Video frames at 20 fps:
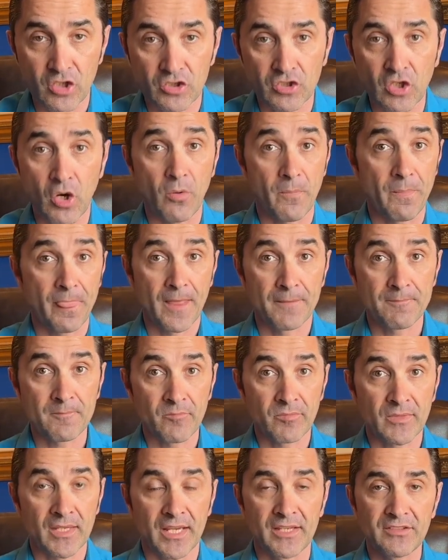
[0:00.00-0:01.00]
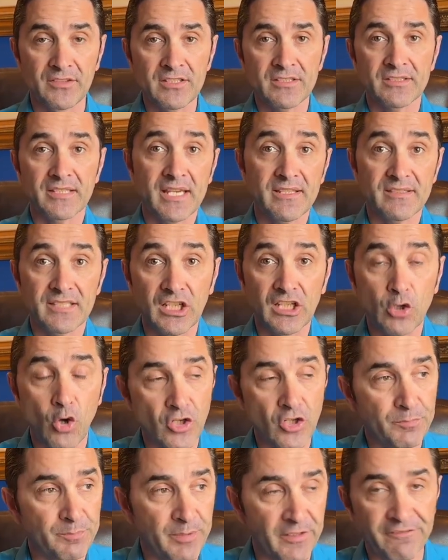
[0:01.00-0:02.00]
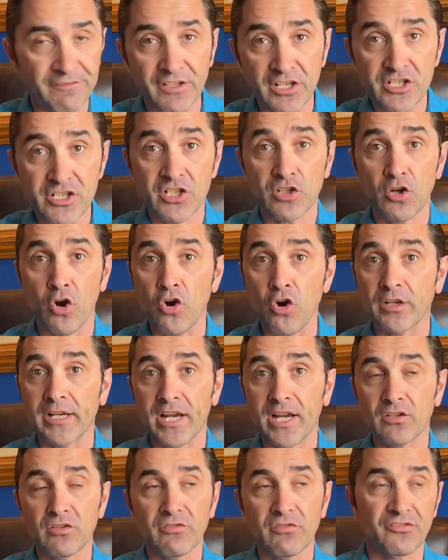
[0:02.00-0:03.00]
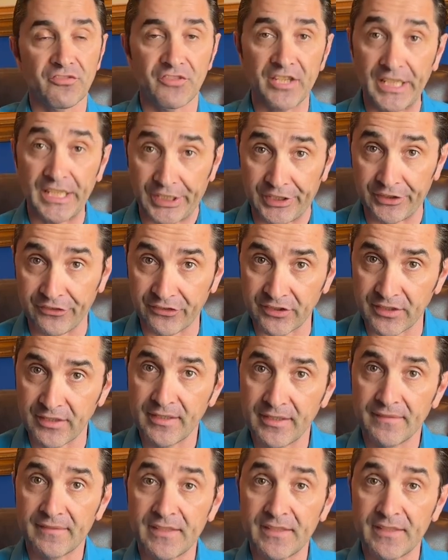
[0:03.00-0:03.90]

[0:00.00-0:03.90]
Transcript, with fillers: So, in this case, he calls perversion all kind of things